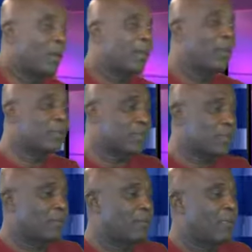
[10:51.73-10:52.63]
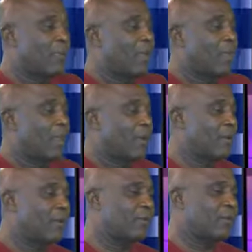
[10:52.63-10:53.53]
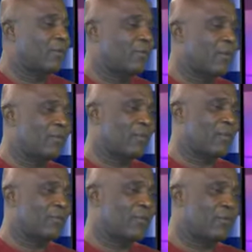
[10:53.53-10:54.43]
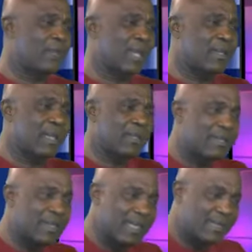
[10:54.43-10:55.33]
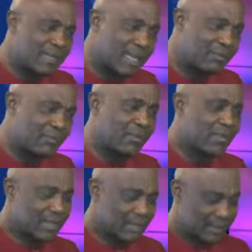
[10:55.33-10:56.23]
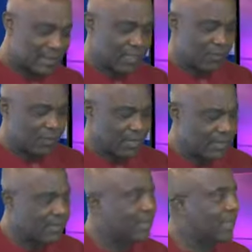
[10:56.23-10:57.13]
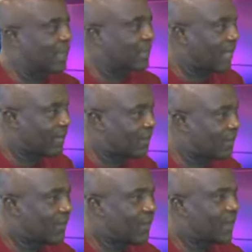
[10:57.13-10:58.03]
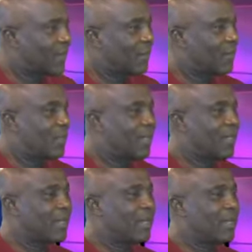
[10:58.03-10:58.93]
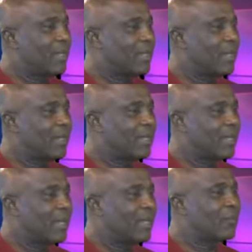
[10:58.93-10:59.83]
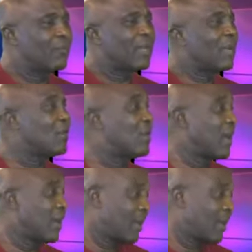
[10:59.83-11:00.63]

But from that 1999 to this present time, there are a lot of lacuna,